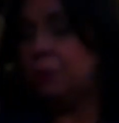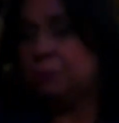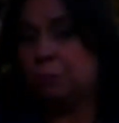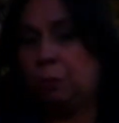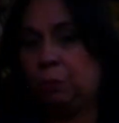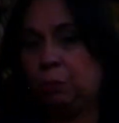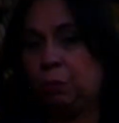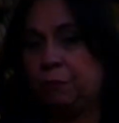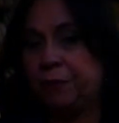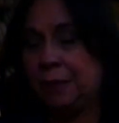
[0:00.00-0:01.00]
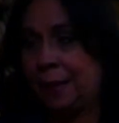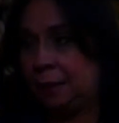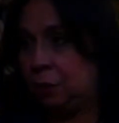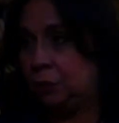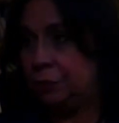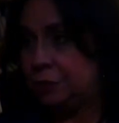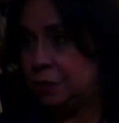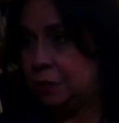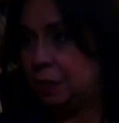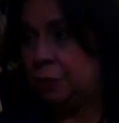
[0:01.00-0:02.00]
the role of the
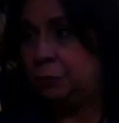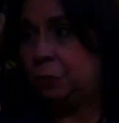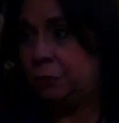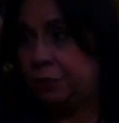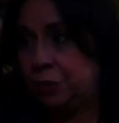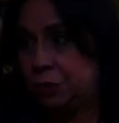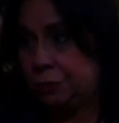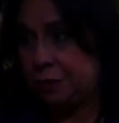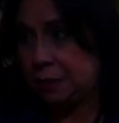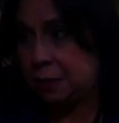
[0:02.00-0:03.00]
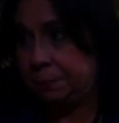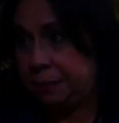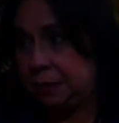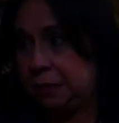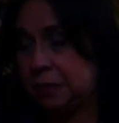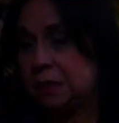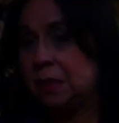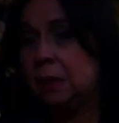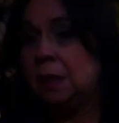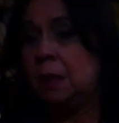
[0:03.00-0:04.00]
landlords, and the role of the insurance companies